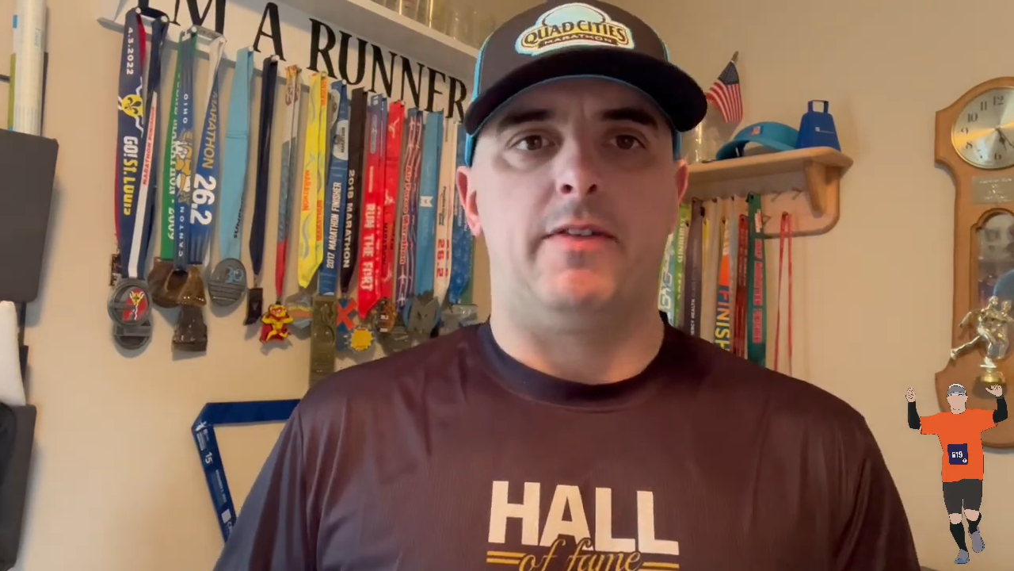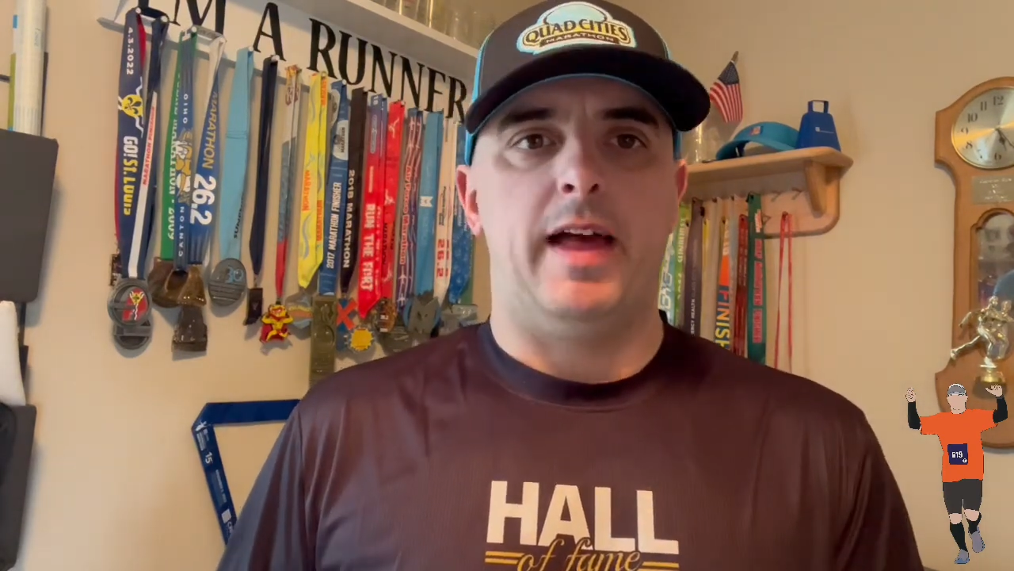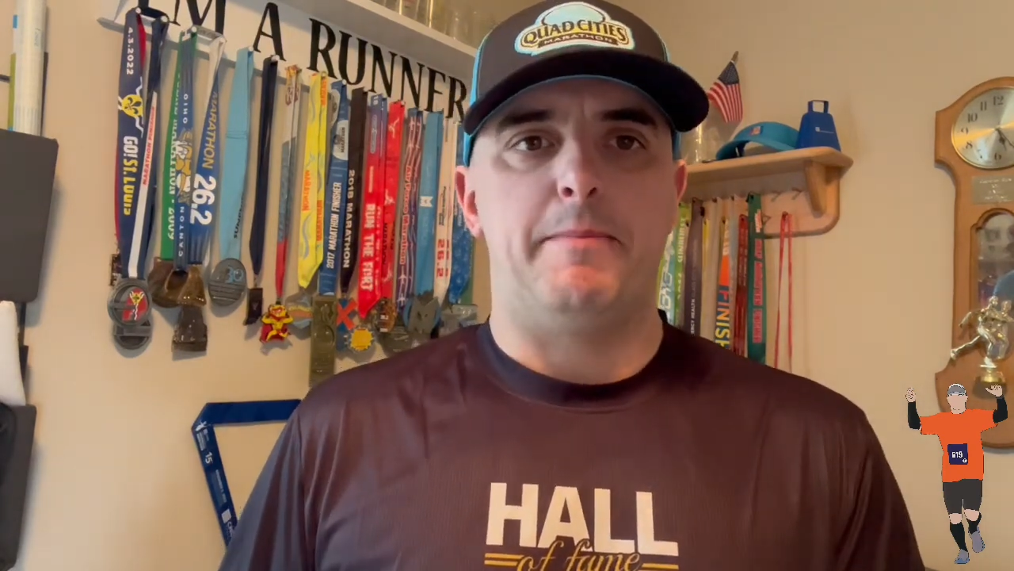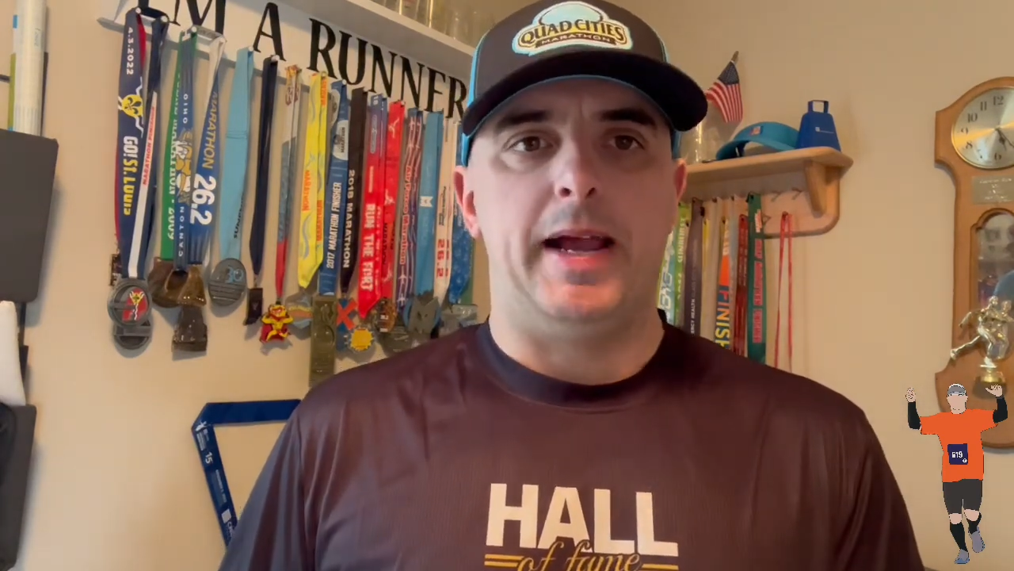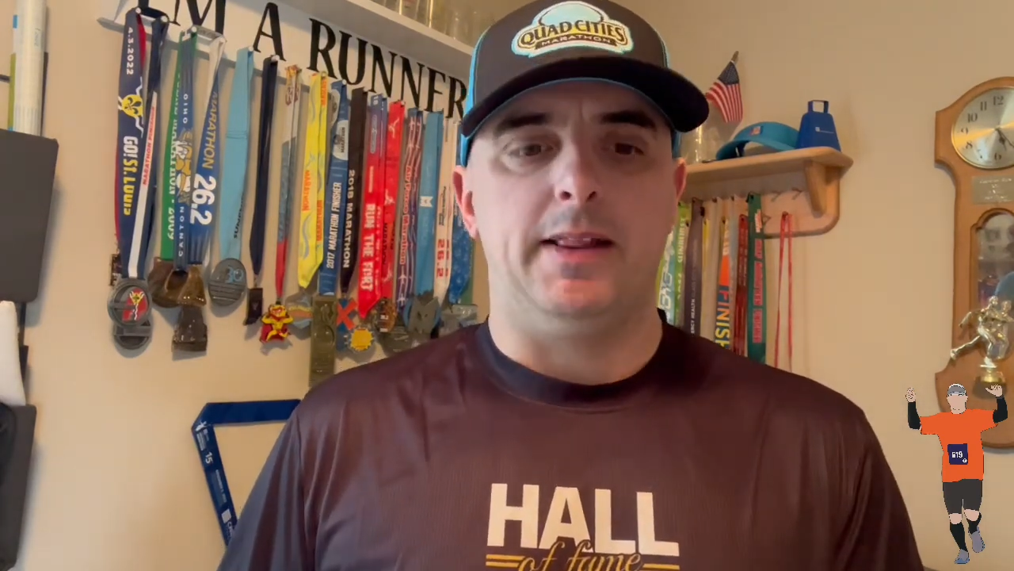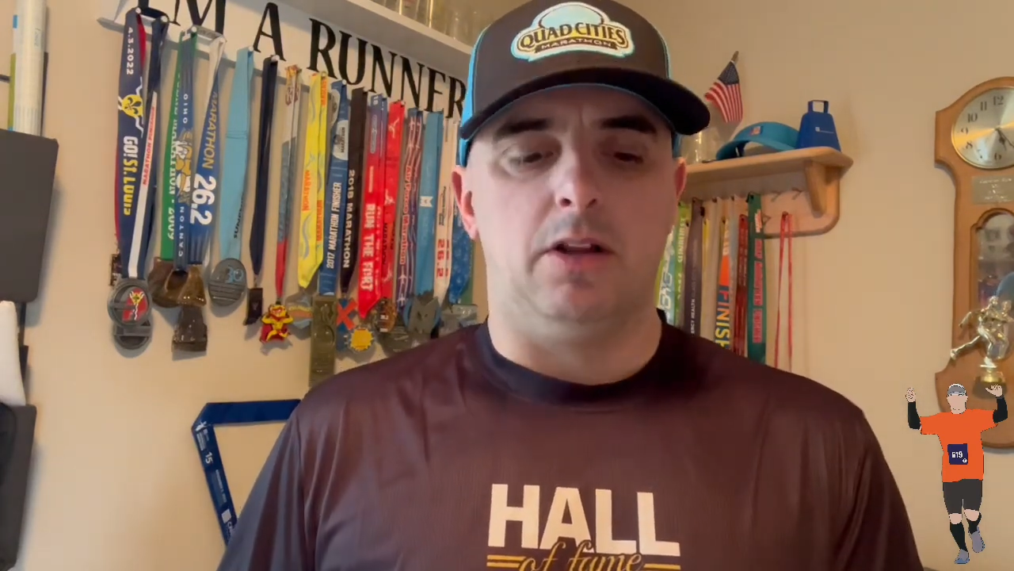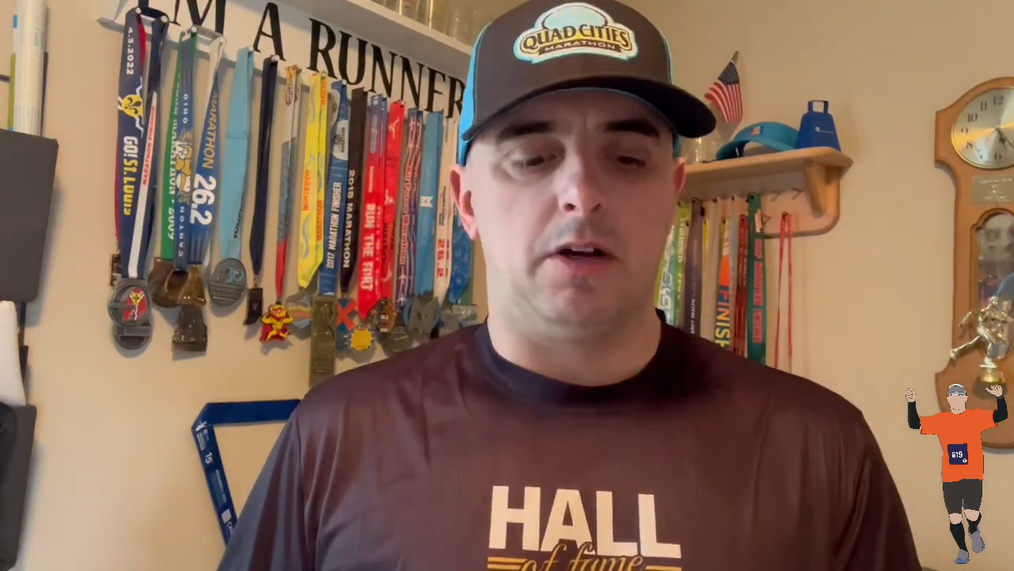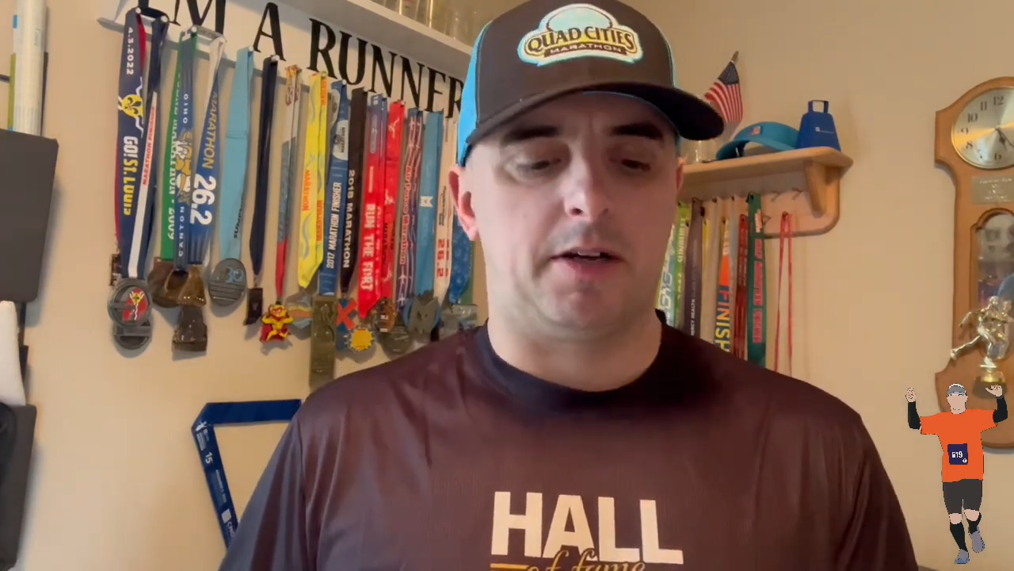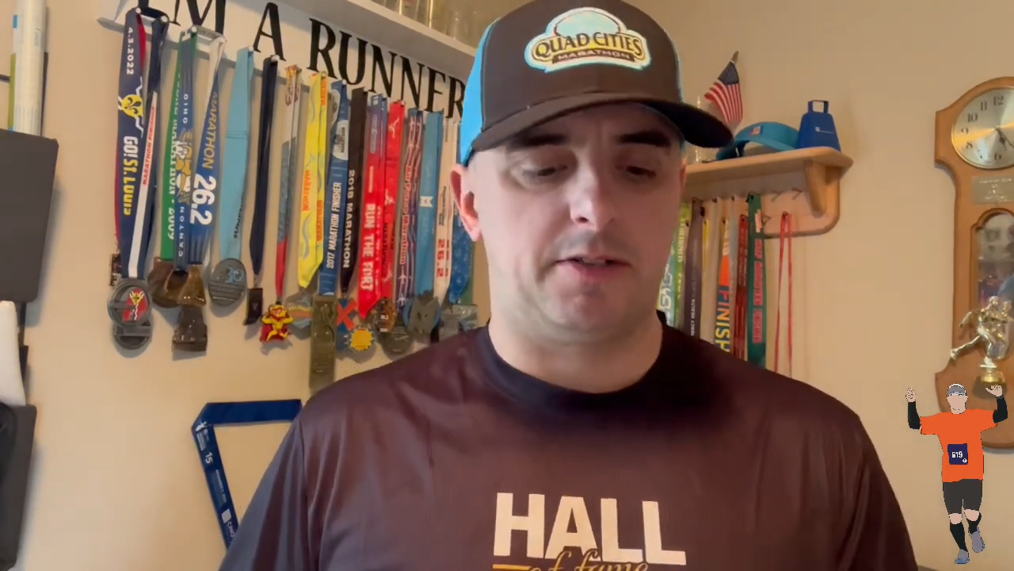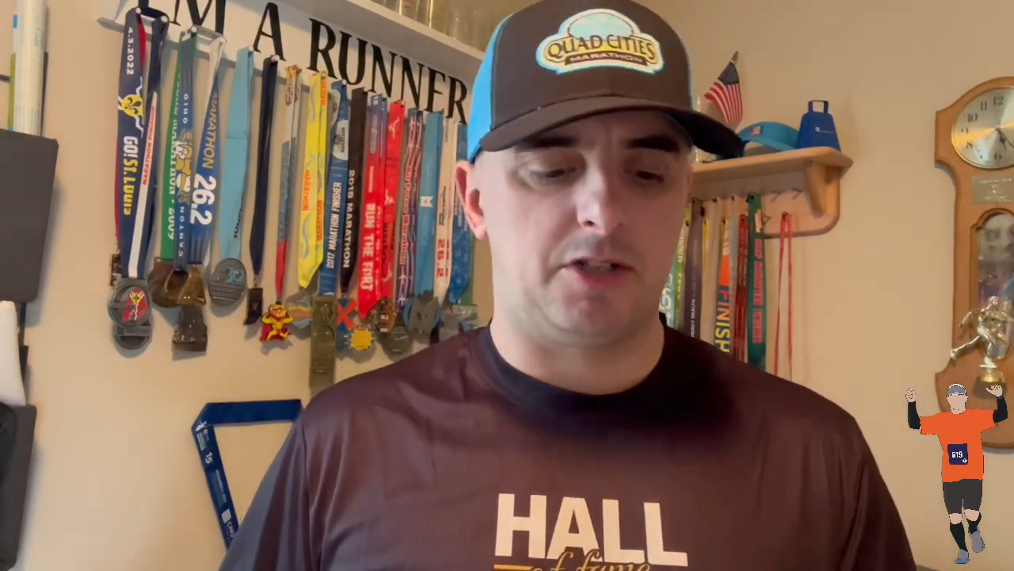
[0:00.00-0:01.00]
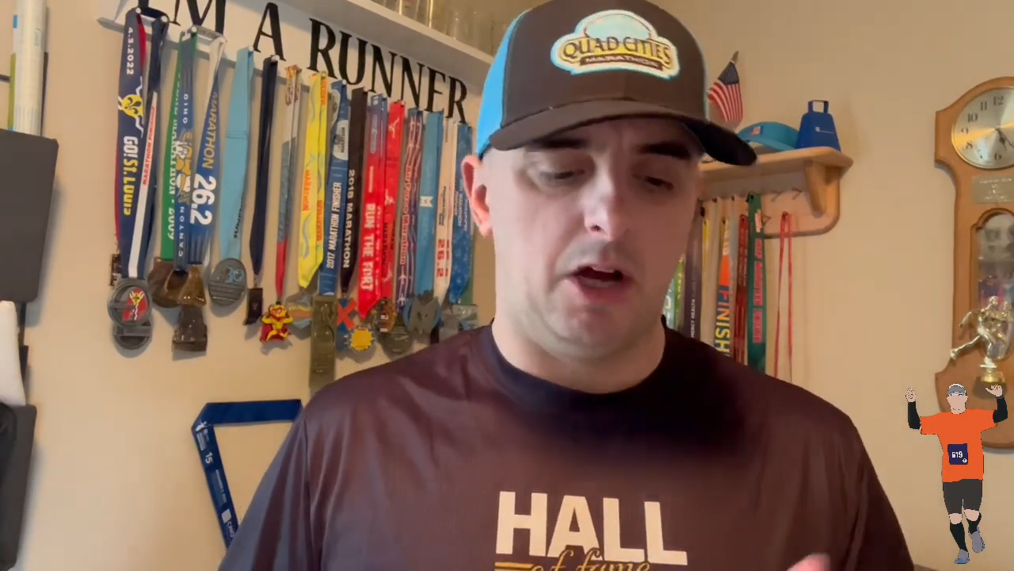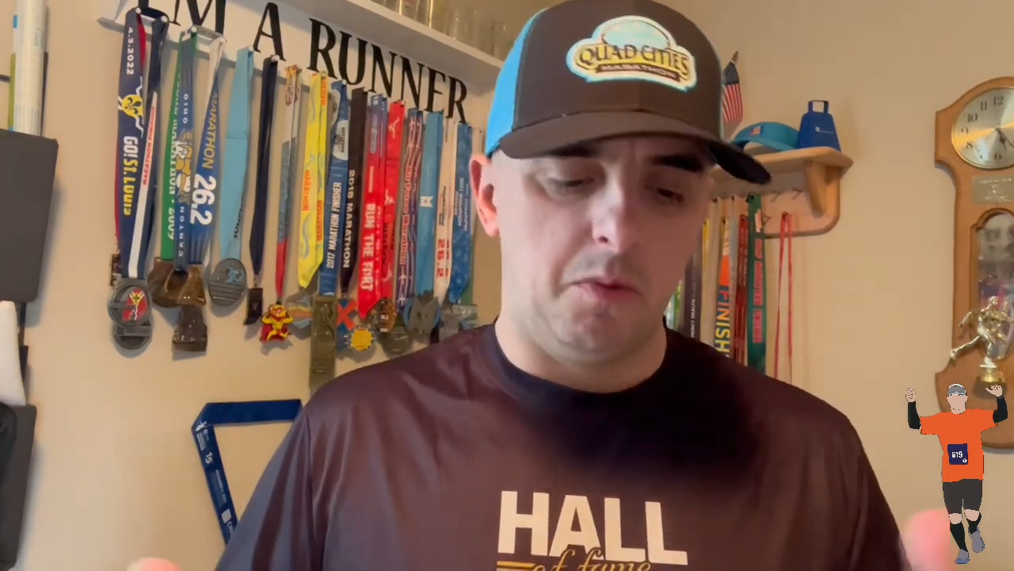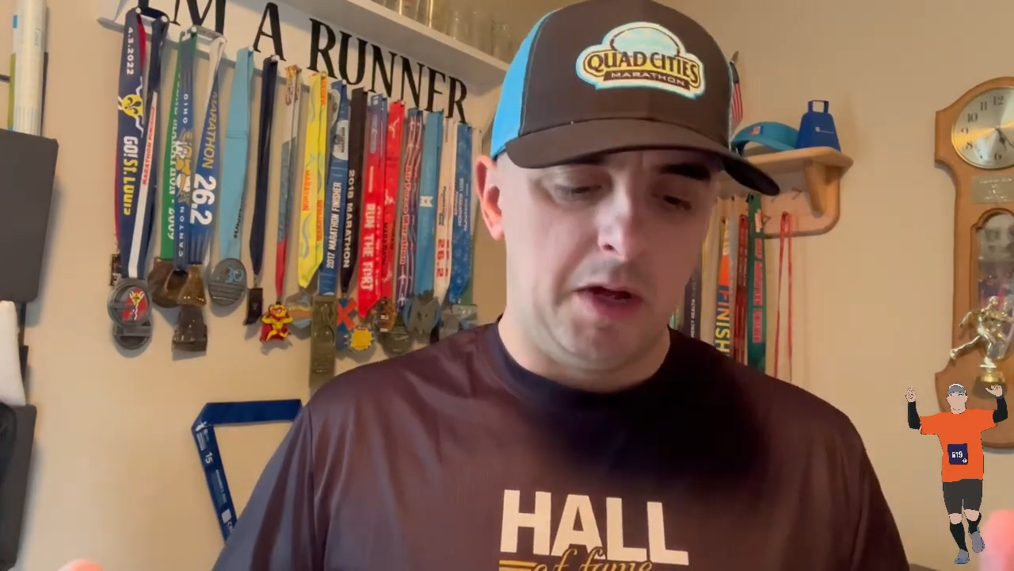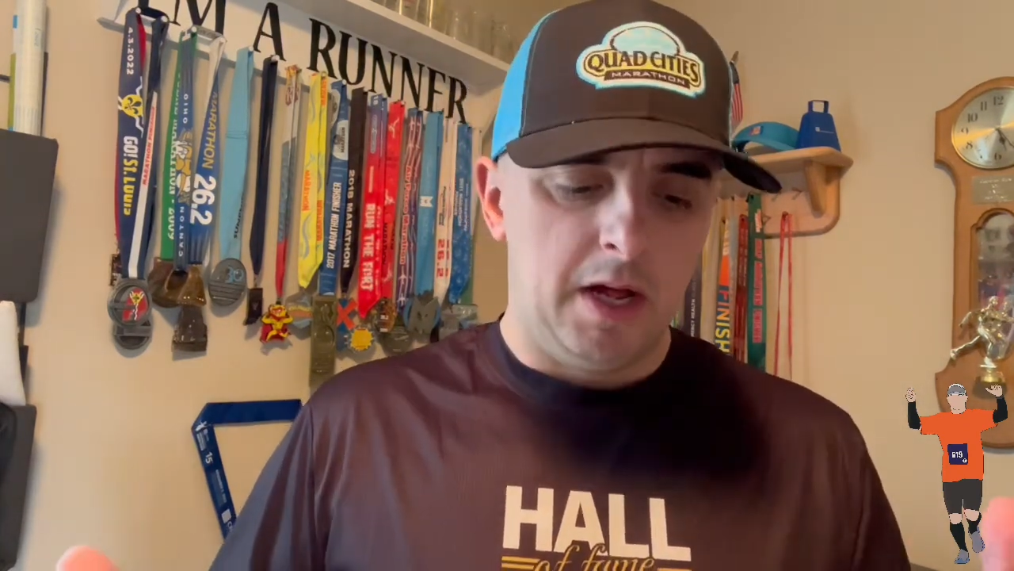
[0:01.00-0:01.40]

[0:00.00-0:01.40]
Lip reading: that may look. So